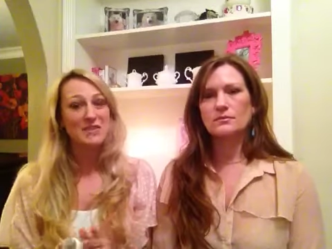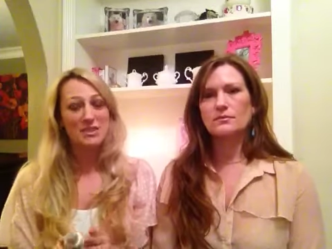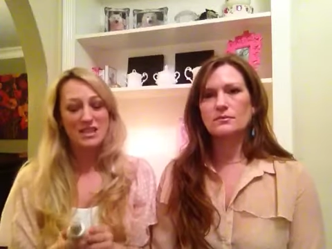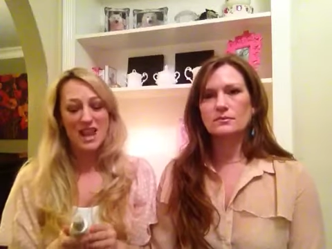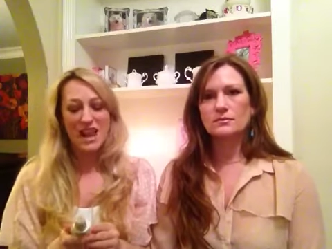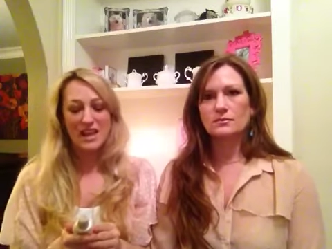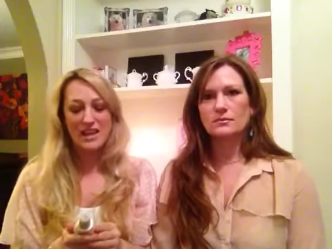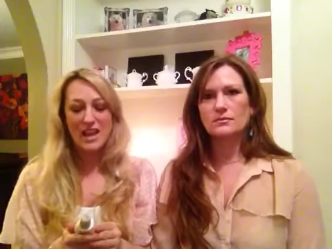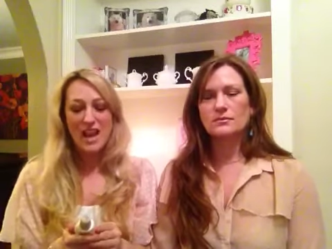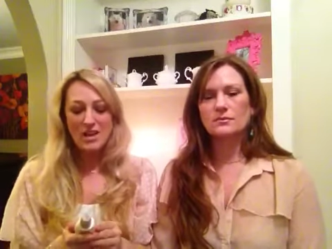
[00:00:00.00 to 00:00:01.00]
Speaker 1: every
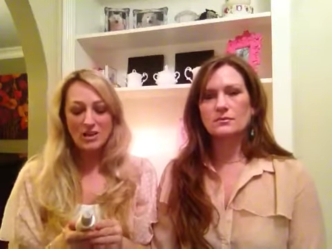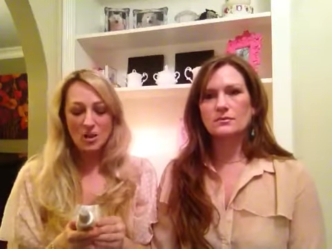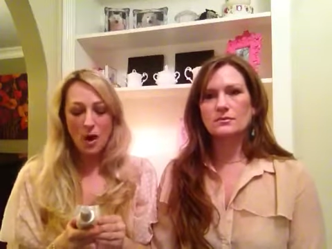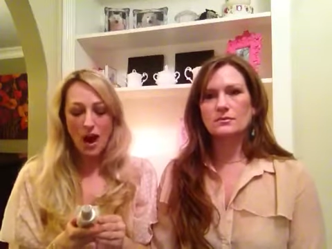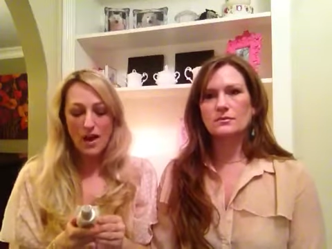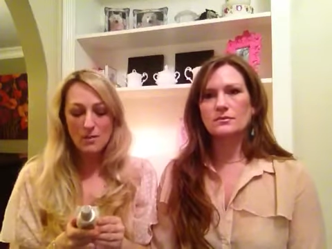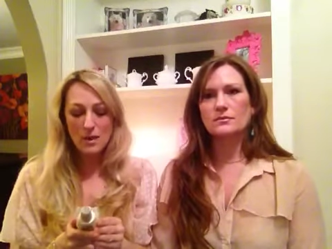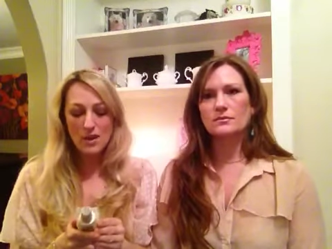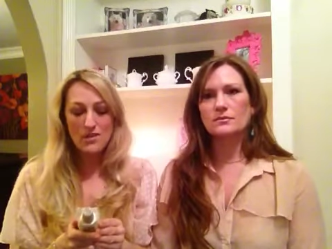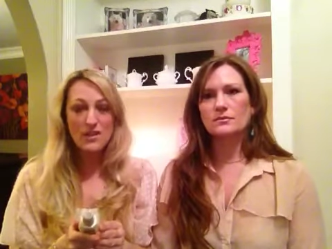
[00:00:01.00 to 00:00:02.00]
day. So I
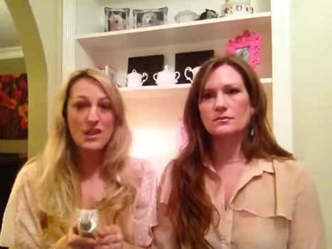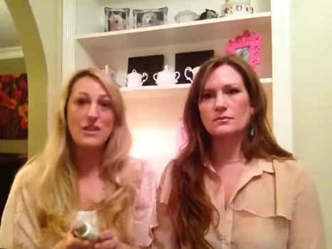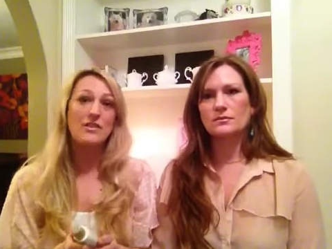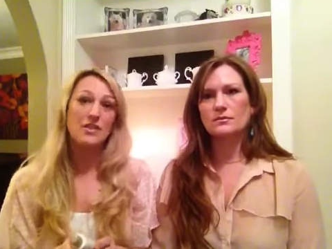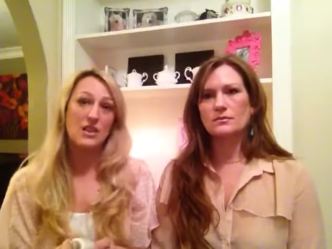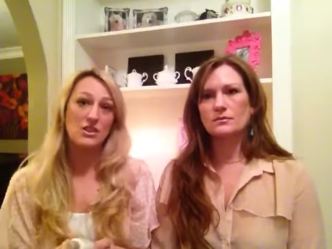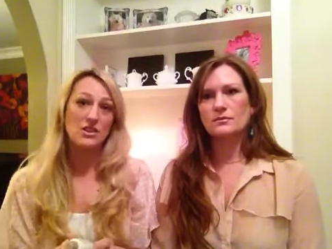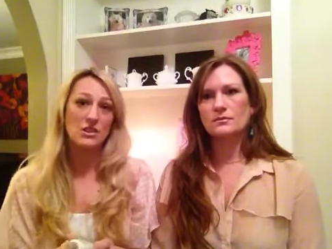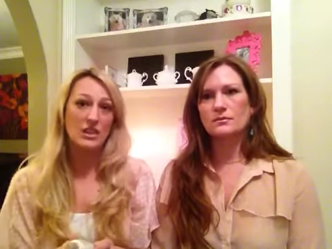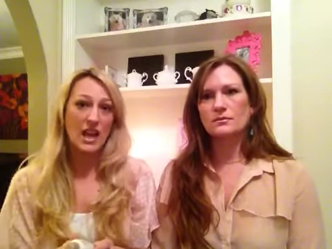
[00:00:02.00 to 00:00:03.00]
wear the Fair
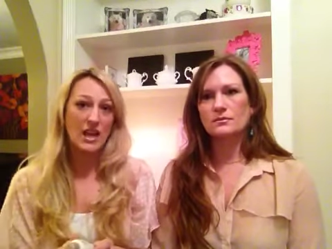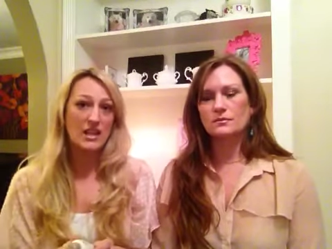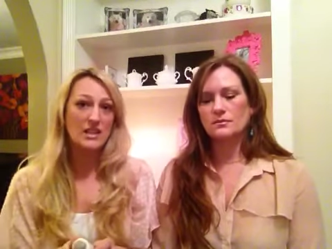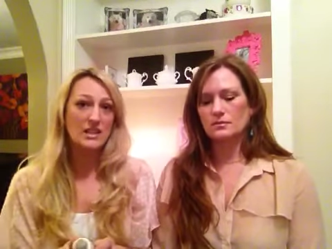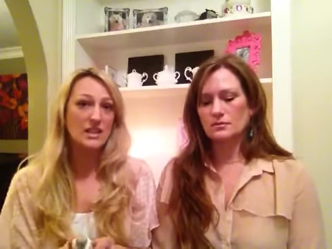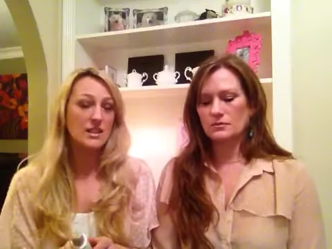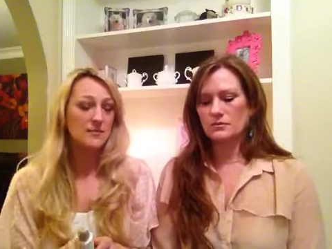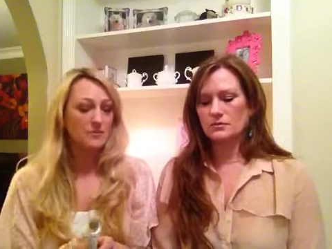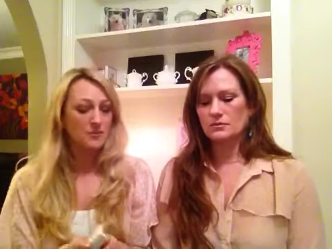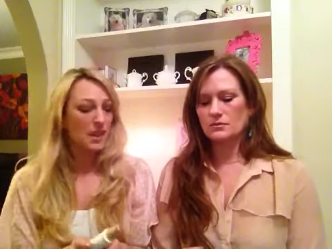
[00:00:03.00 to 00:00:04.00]
to Light.
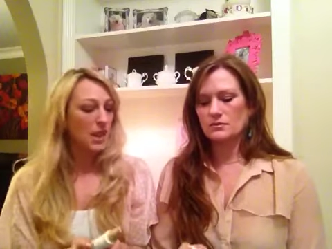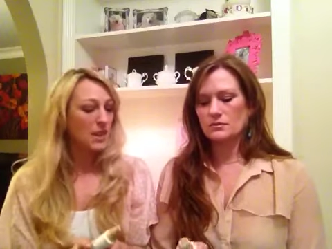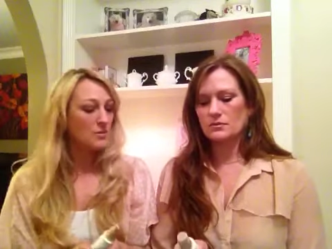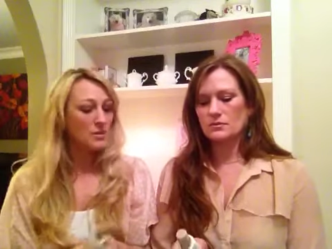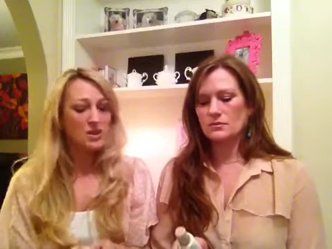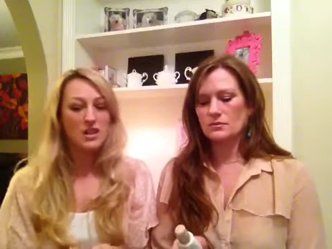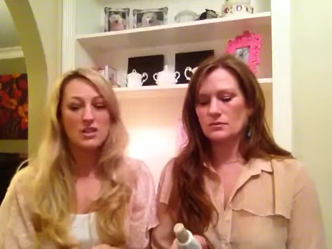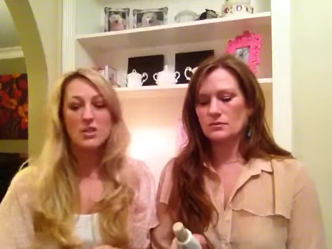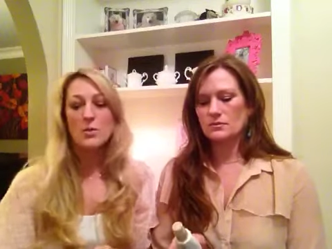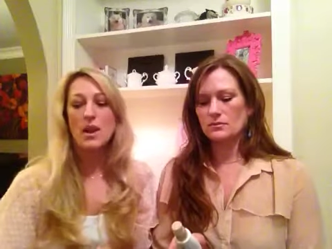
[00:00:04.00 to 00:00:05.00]
And what shade do
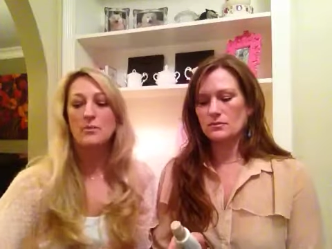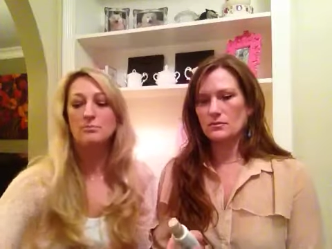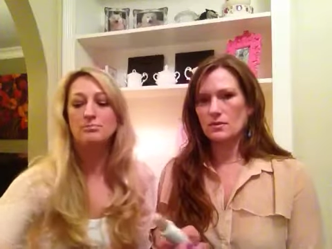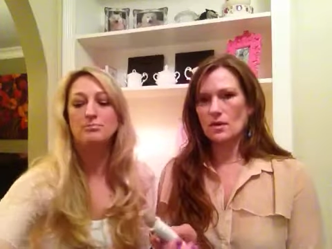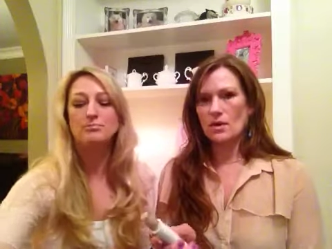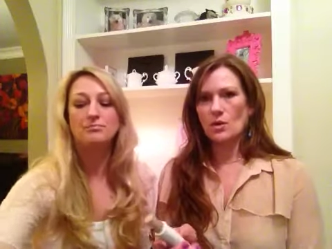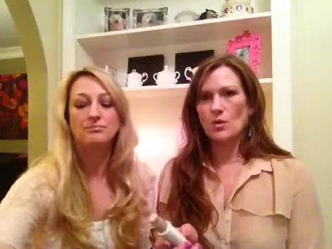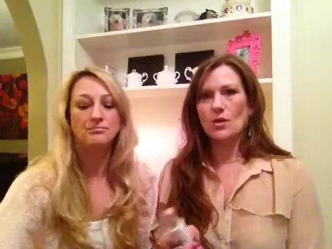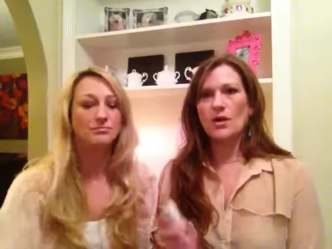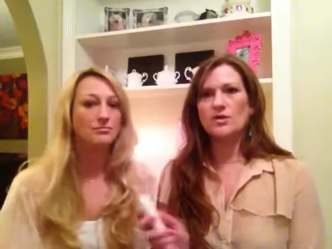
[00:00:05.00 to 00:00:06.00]
you wear?
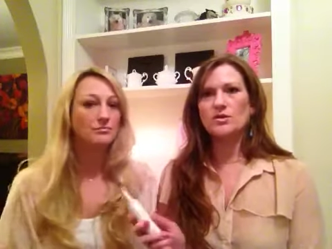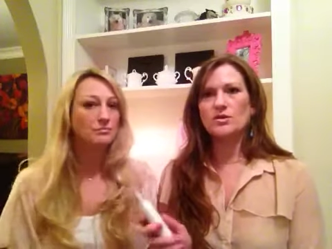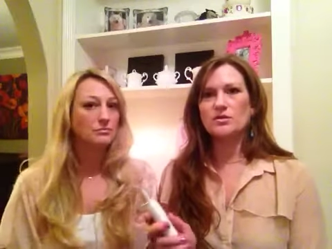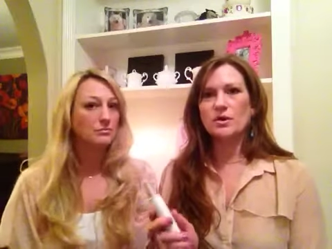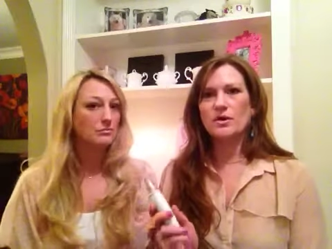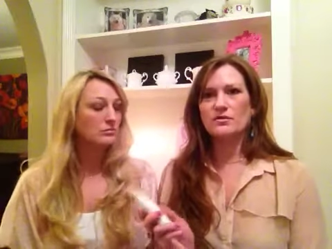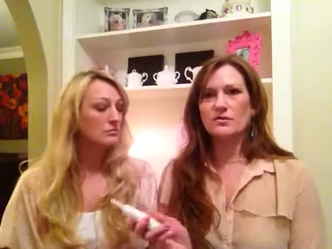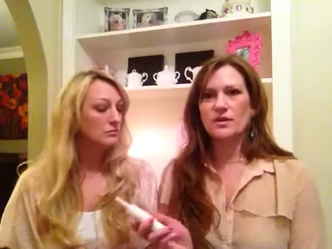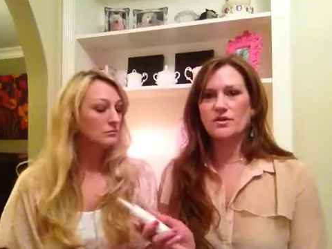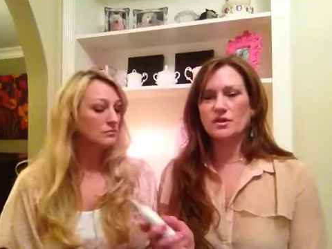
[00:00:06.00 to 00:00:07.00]
Speaker 2: Well, I usually wear the
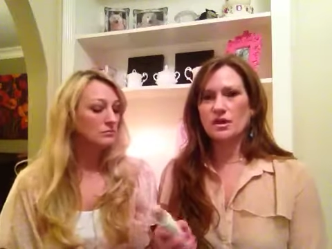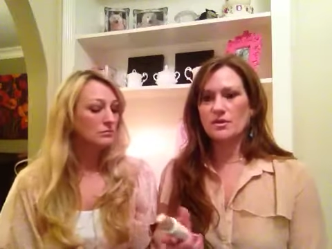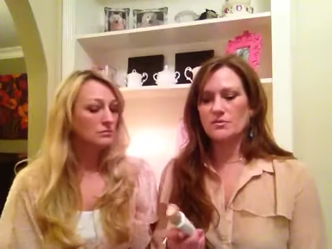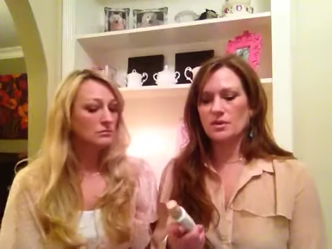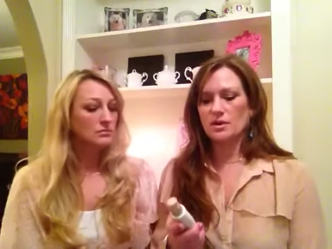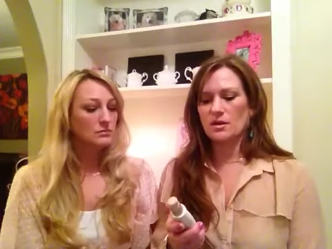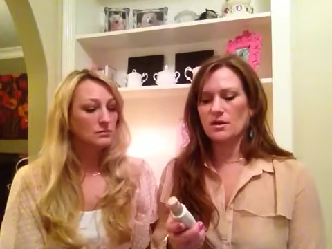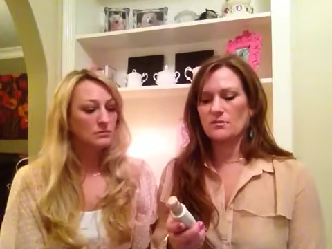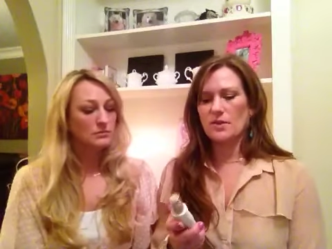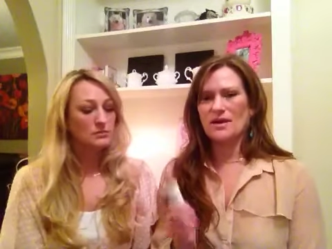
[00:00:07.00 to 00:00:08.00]
Fair to Light, but
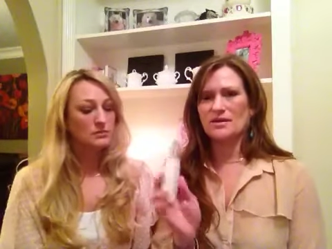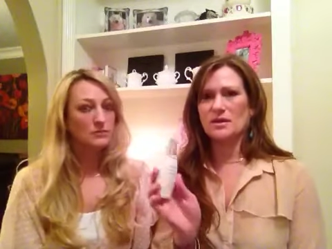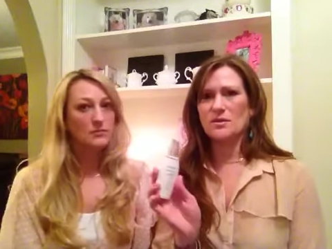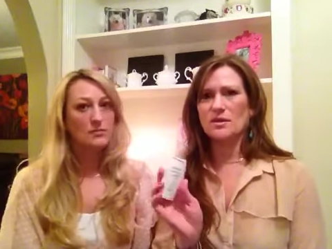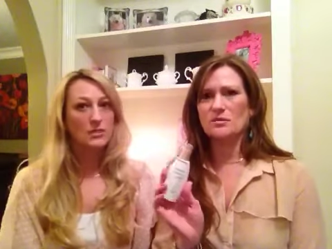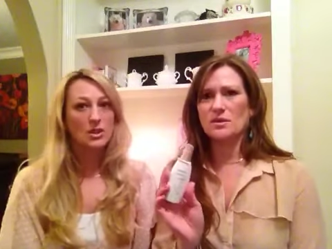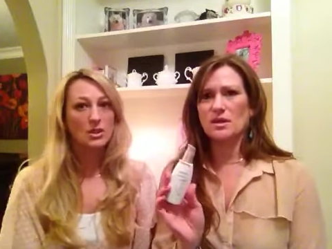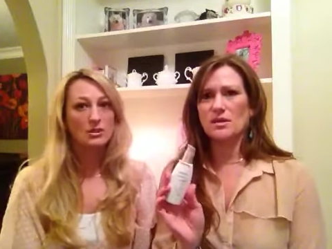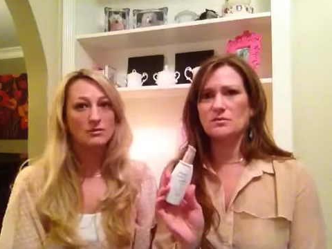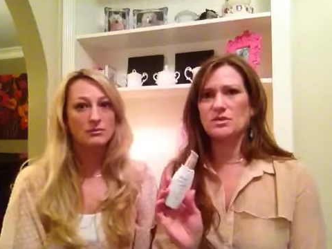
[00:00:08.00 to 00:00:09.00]
um, accidentally bought the
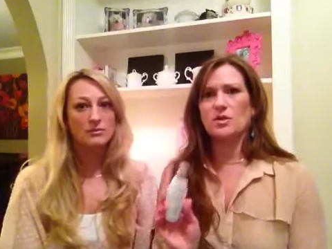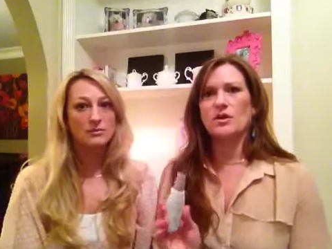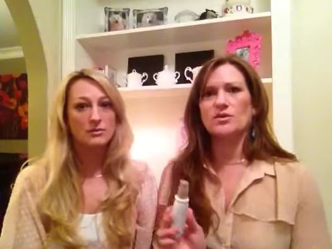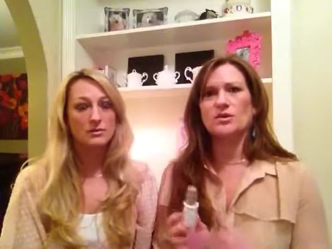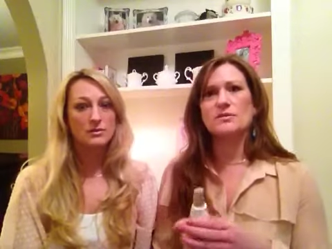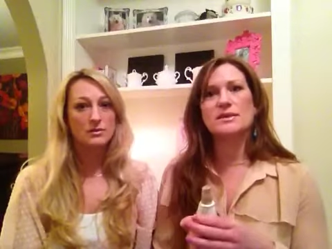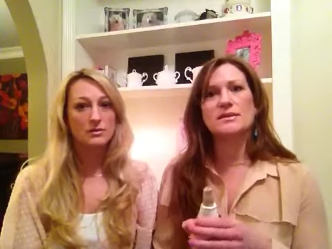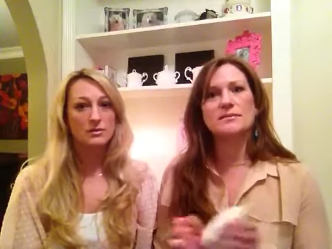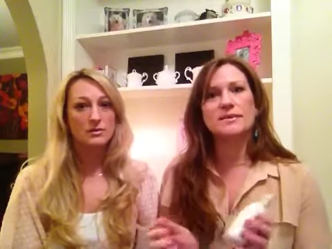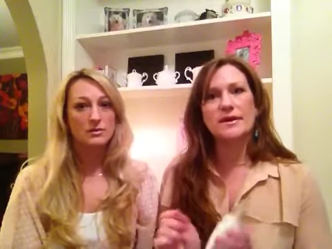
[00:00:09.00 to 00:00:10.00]
medium, so I just mixed
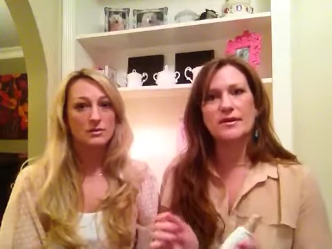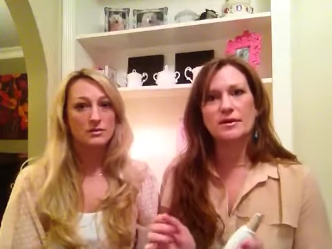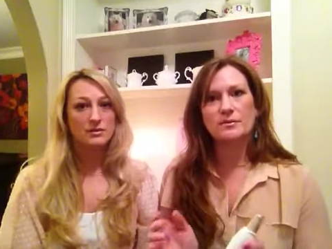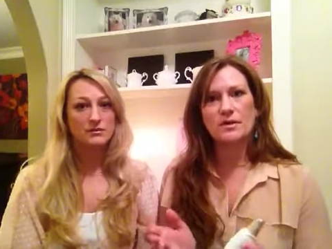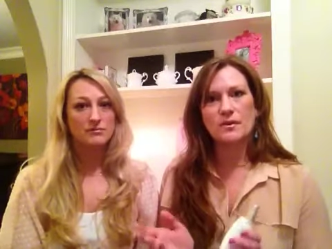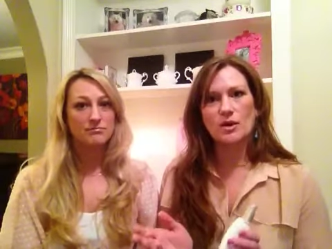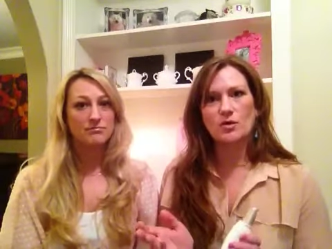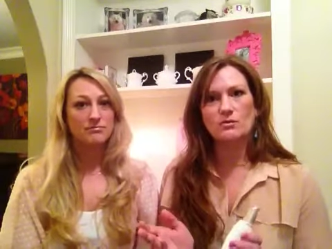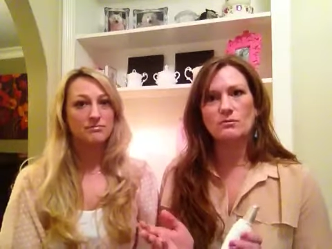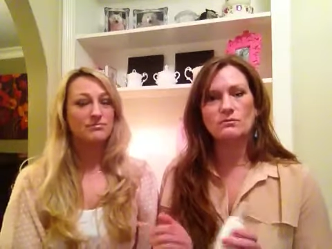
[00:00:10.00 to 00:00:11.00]
them together and made my
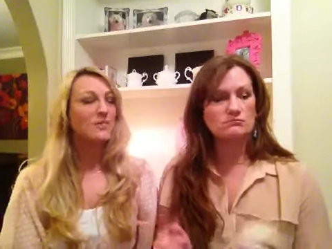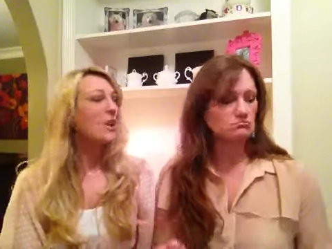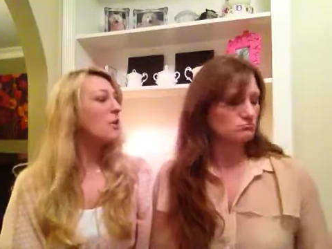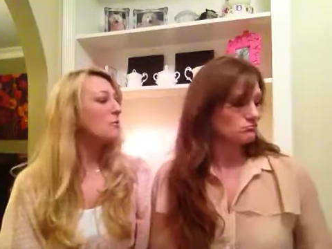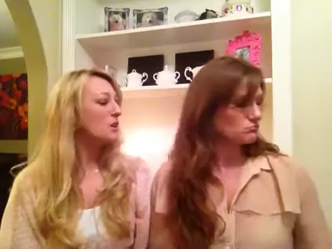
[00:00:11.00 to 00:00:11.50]
own.
Speaker 1: Oh,